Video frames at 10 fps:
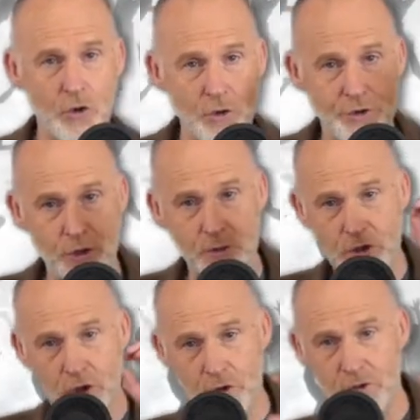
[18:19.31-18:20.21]
although
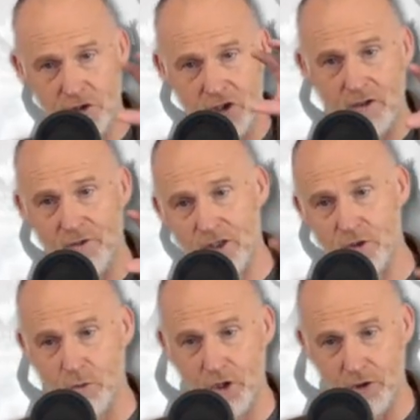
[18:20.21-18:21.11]
the currency of
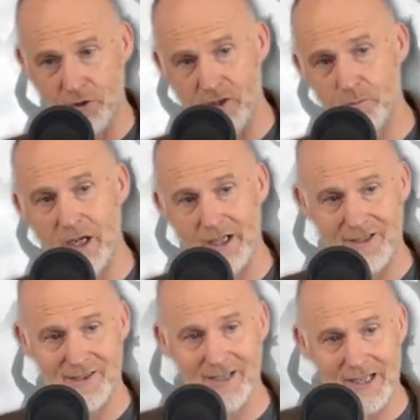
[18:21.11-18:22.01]
this world is buying
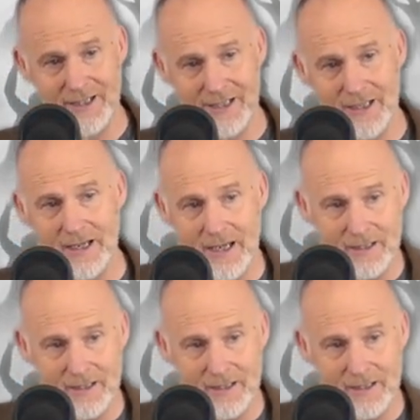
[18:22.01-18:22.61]
and selling,